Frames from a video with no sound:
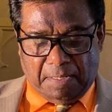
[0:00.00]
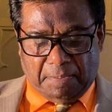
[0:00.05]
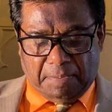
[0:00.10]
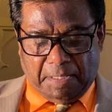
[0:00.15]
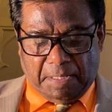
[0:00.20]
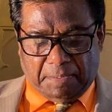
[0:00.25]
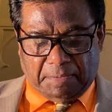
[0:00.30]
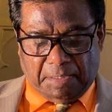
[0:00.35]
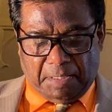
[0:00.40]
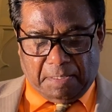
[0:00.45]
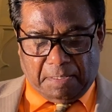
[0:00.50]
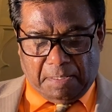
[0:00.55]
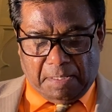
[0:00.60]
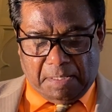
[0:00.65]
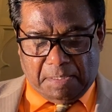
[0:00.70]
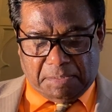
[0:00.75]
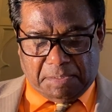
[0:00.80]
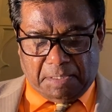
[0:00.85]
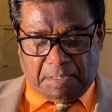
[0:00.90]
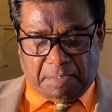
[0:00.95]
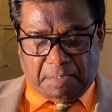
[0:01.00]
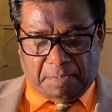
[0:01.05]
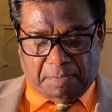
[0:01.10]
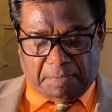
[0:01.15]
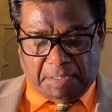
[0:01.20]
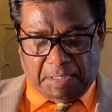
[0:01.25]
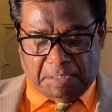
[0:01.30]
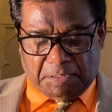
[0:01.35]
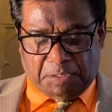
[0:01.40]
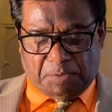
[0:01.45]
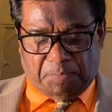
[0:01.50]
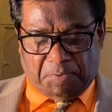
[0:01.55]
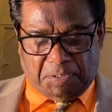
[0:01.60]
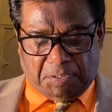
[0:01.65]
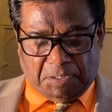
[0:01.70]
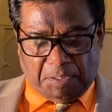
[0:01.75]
that they reasoned thus with